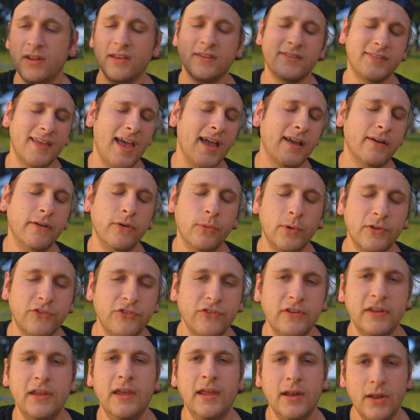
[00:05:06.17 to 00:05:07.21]
exactly what
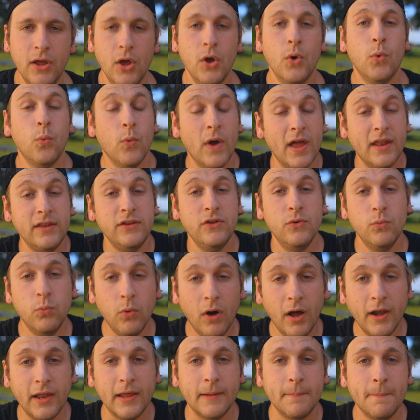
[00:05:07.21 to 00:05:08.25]
you need when you
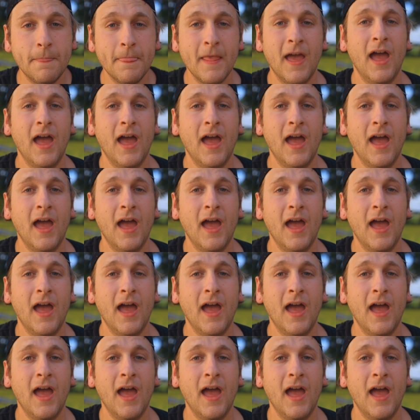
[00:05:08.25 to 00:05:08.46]
want it.